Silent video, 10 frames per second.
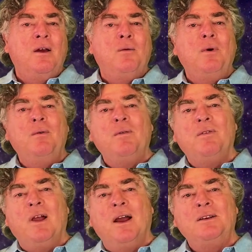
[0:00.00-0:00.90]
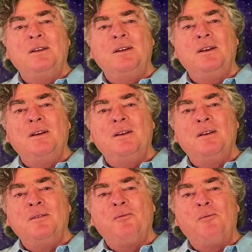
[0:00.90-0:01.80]
We reflect
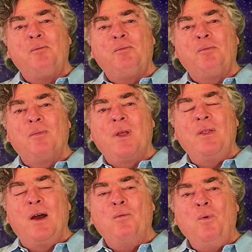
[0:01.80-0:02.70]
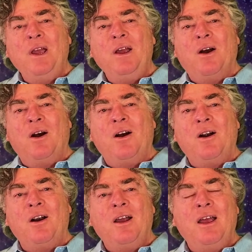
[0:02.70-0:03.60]
that we
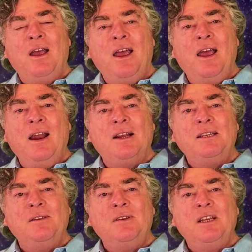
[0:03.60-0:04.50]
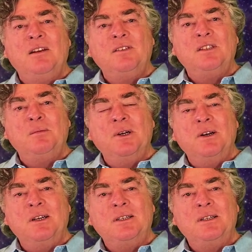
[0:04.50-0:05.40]
are an activity of
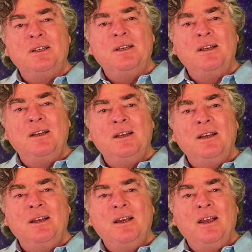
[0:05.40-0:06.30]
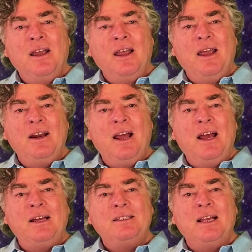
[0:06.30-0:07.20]
spirit. And
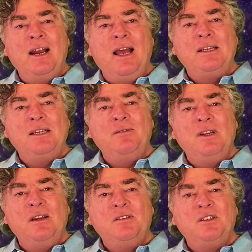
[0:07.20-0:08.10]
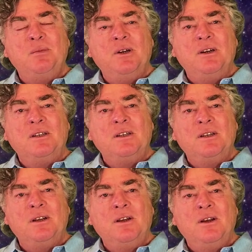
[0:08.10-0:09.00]
as an activity of spirit,
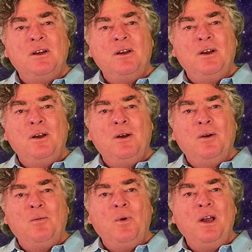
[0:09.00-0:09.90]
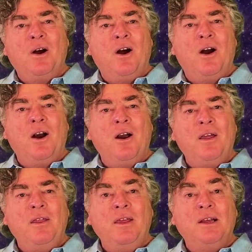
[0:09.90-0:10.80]
we are
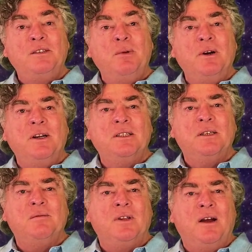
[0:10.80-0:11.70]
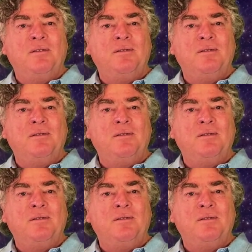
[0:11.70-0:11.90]
the experience of love.